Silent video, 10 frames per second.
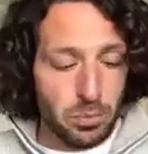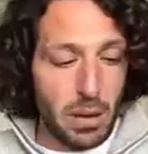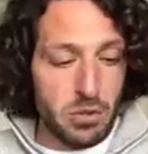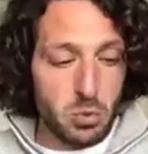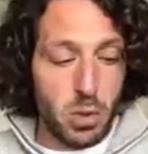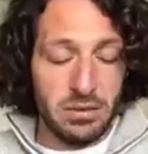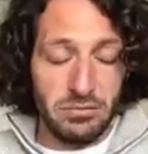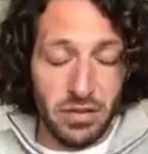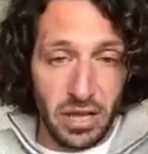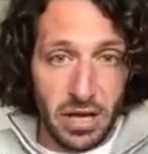It was
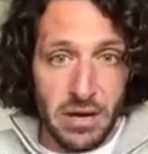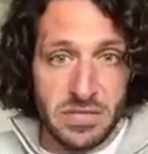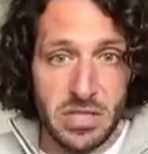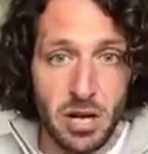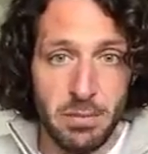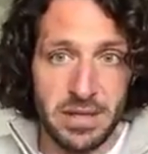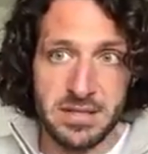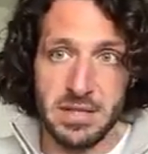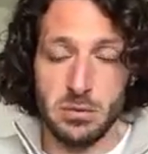one for lifestyle medicine.